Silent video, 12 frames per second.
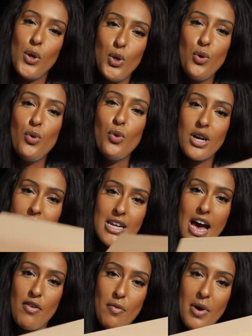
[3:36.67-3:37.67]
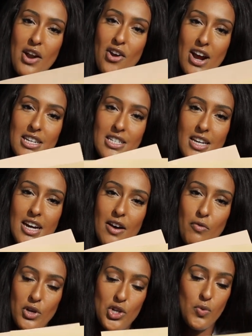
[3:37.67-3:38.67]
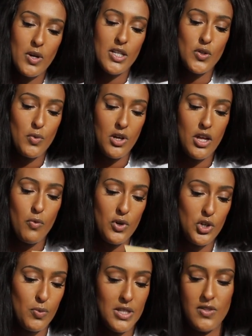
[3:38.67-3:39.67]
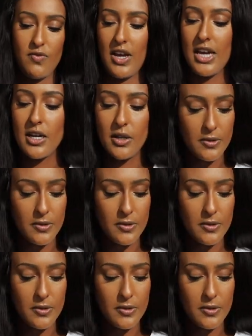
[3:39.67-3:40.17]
you can have a better idea of which one is real and which one's fake.